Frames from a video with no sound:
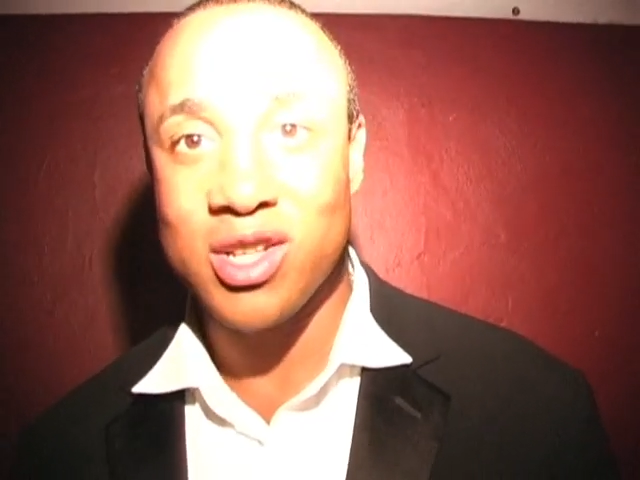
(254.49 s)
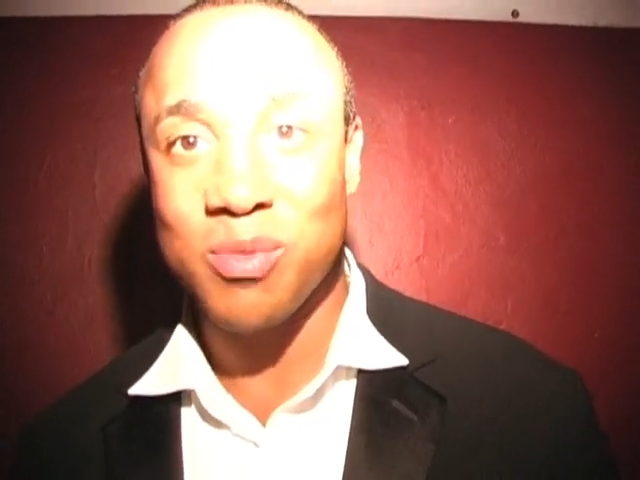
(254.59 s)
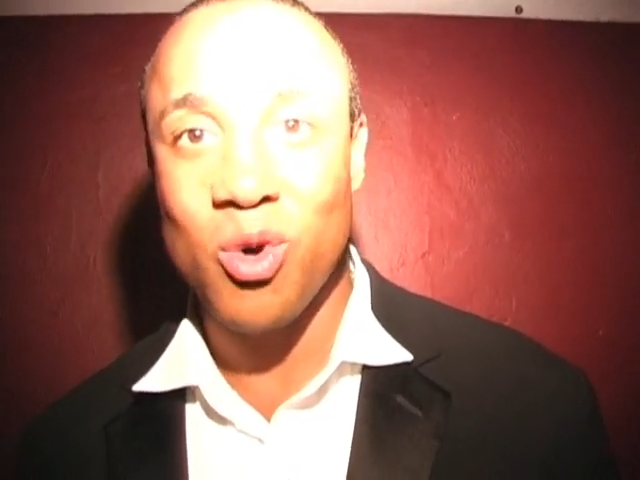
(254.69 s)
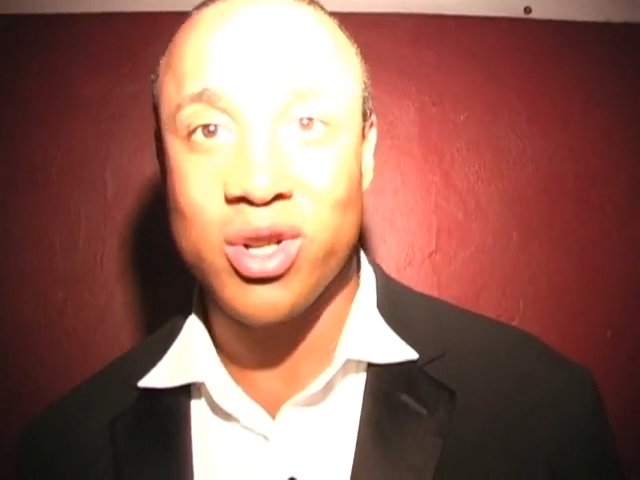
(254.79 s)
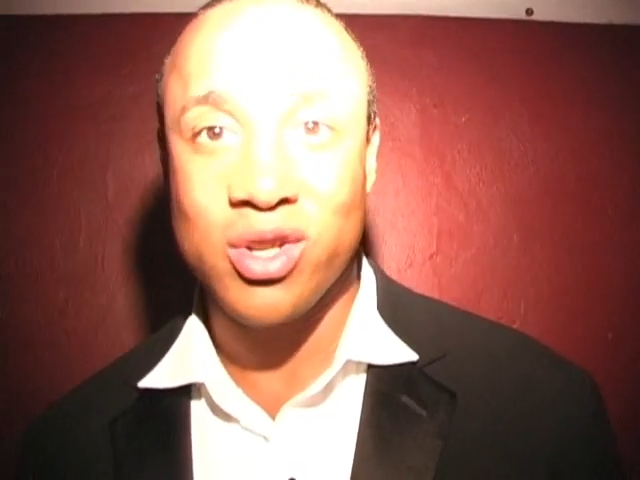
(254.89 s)

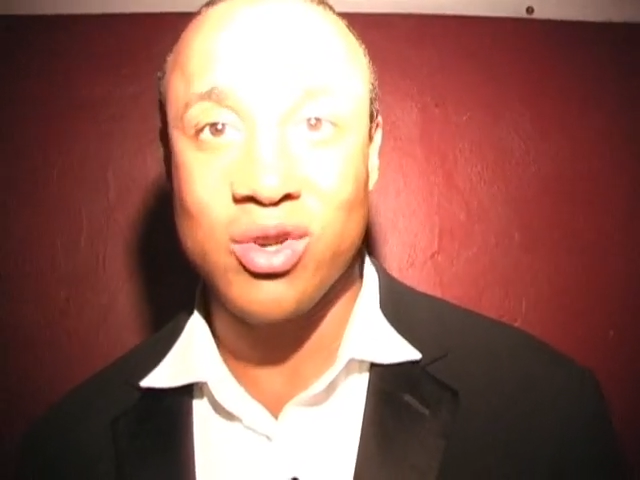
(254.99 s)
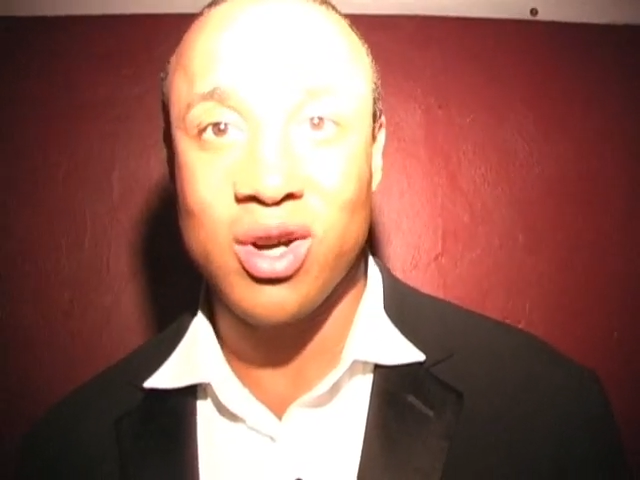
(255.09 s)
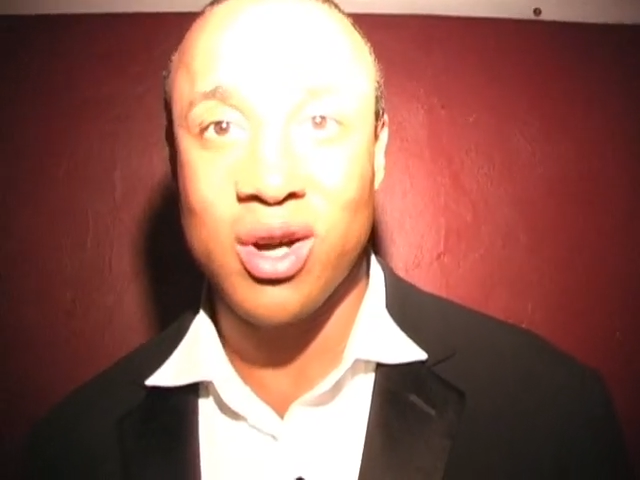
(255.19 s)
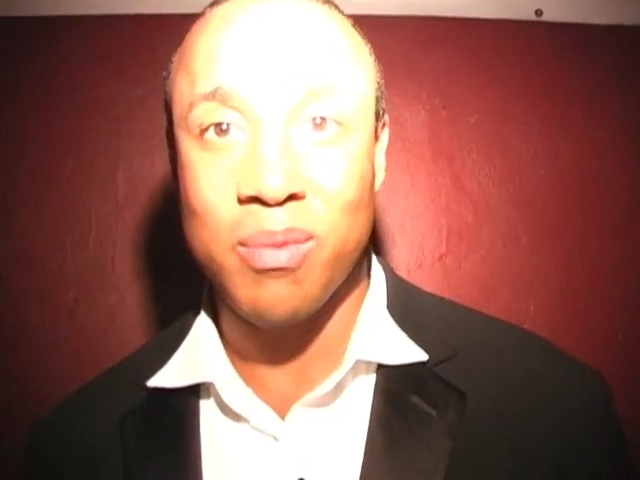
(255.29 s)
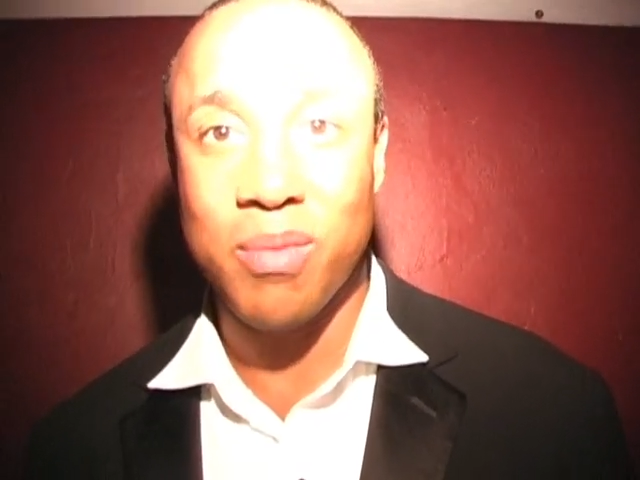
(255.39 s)
sport to
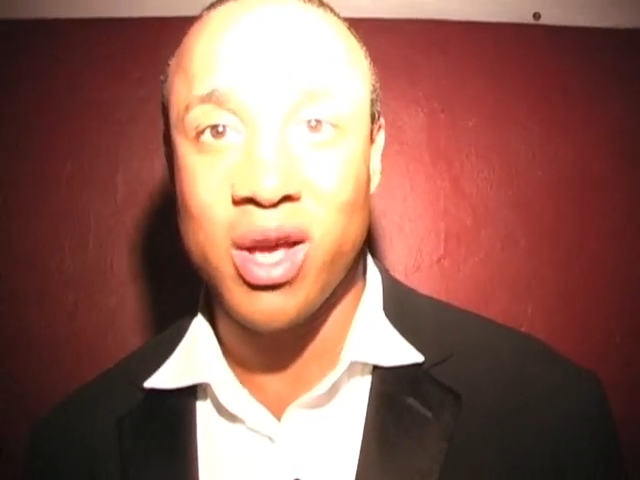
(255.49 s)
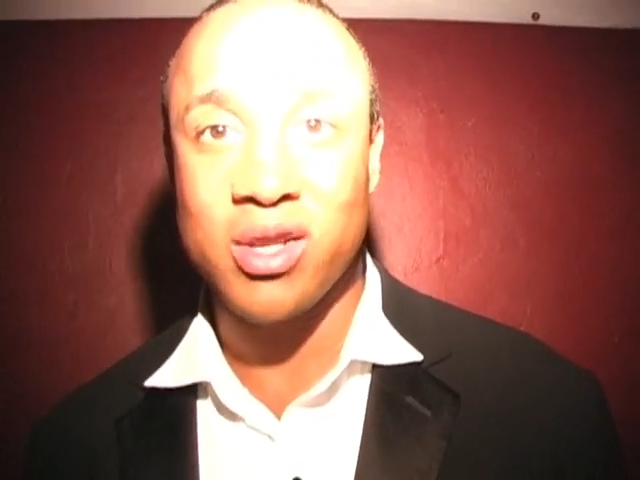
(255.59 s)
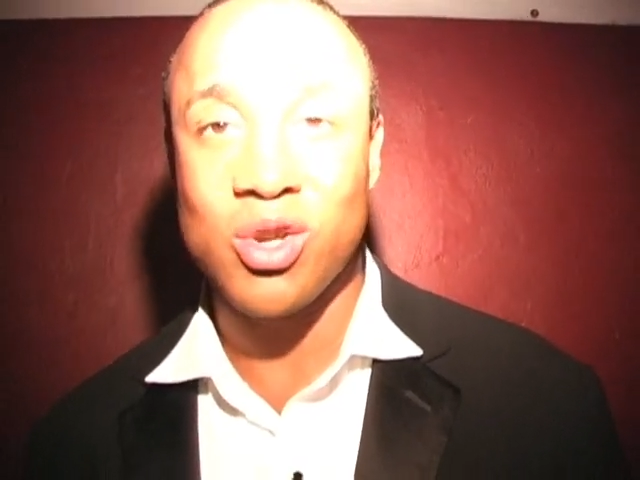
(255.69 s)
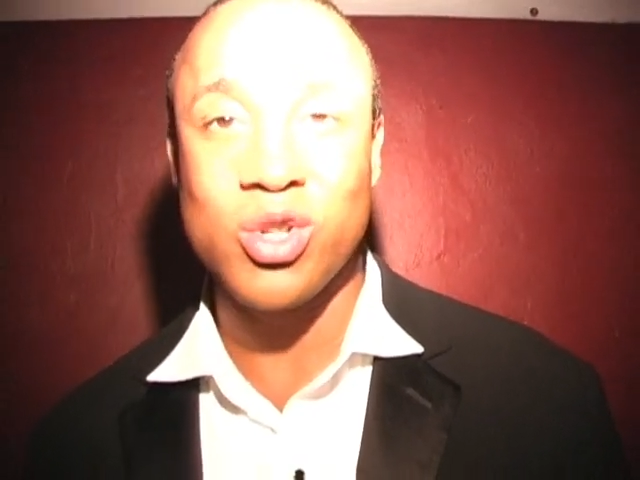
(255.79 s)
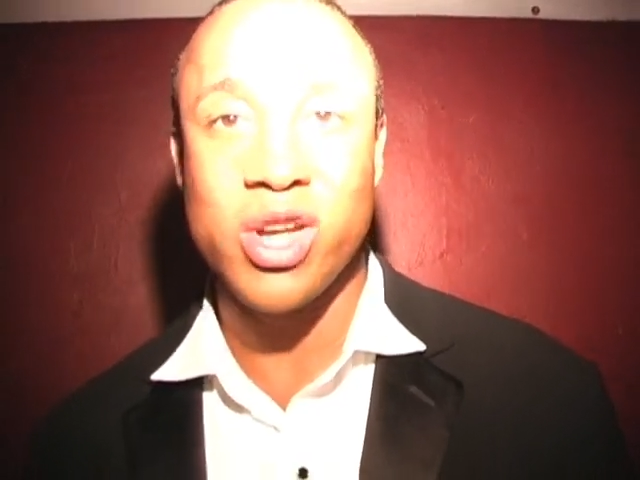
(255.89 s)
uh, be
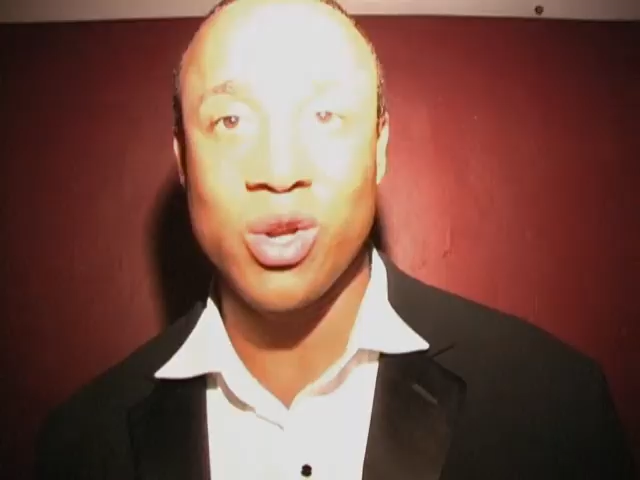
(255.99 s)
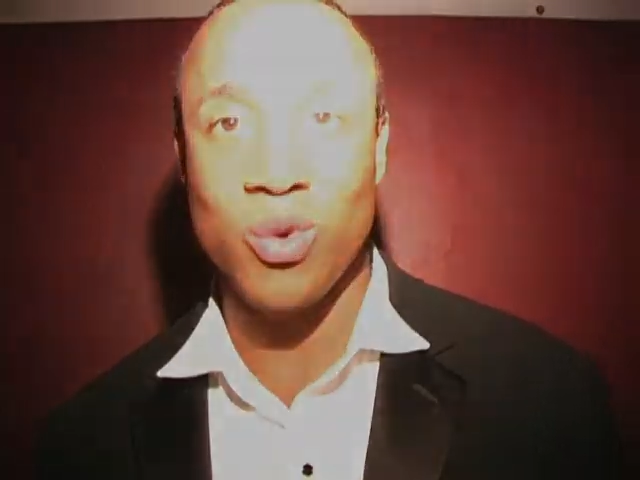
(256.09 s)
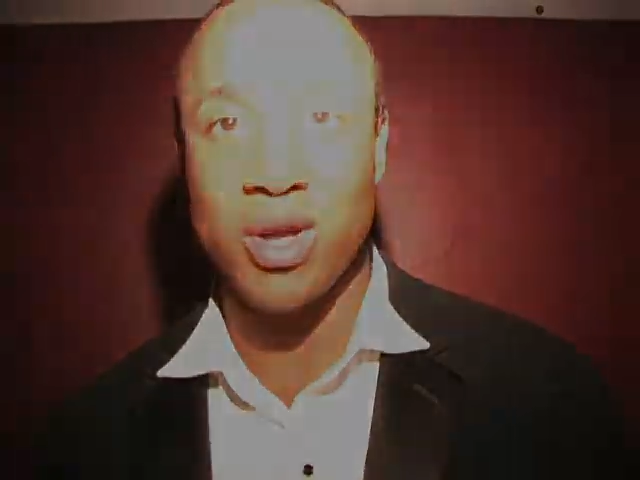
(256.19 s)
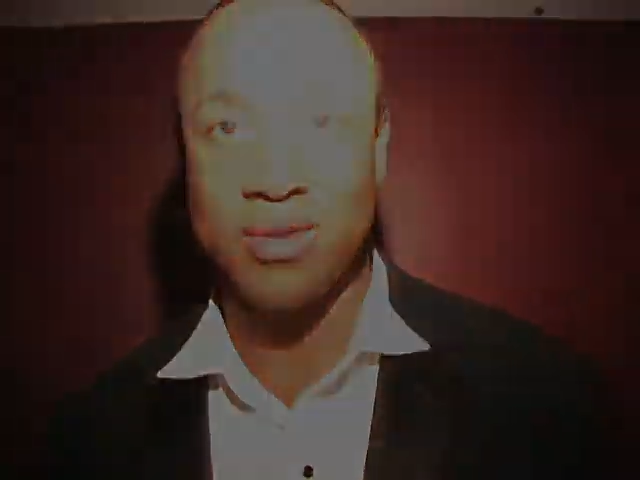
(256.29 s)
associated with.